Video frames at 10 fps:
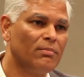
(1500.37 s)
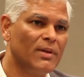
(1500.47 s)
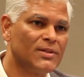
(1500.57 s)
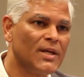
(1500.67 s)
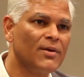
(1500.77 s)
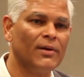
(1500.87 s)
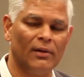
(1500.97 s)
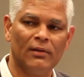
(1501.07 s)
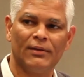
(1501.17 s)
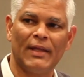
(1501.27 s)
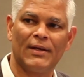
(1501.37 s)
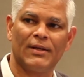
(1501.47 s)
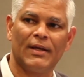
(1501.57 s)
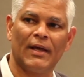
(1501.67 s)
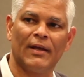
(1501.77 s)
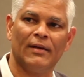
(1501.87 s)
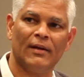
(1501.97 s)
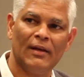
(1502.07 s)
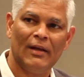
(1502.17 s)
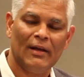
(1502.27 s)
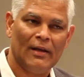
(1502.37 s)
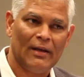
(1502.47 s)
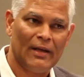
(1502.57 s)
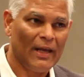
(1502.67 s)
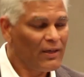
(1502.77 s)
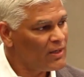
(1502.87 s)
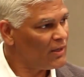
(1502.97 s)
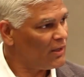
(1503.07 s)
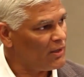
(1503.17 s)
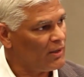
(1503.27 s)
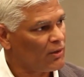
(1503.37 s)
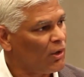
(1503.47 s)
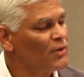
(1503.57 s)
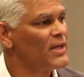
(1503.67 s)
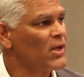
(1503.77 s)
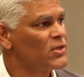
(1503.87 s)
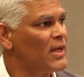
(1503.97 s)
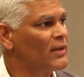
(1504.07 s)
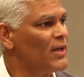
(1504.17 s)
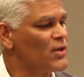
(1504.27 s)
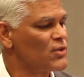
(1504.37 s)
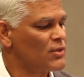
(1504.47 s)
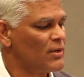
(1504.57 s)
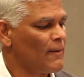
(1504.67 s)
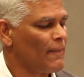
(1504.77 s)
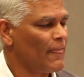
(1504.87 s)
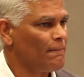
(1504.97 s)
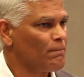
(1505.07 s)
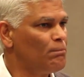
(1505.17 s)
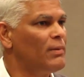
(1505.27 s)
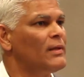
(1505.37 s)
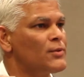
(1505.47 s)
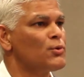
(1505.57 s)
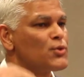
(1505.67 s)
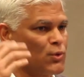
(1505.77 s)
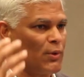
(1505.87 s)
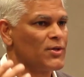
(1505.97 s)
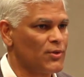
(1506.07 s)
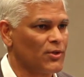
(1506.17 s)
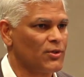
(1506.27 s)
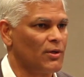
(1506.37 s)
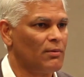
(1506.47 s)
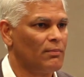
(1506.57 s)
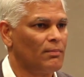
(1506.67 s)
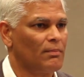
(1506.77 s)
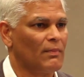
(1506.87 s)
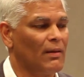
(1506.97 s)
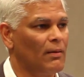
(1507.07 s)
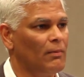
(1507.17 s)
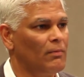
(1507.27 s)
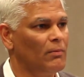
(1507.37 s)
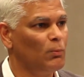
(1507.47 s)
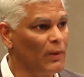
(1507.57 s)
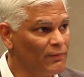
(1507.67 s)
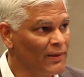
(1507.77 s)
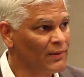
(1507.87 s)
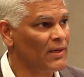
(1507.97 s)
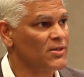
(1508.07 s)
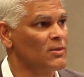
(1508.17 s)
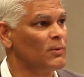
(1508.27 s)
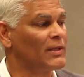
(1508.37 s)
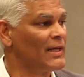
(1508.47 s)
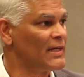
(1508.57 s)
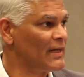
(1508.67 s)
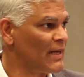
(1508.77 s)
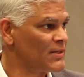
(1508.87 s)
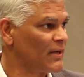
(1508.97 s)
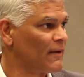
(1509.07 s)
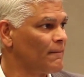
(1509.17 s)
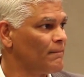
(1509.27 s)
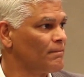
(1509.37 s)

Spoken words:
of a material that can, in a context like this, build a two-story structure with ventilation, with LED lighting,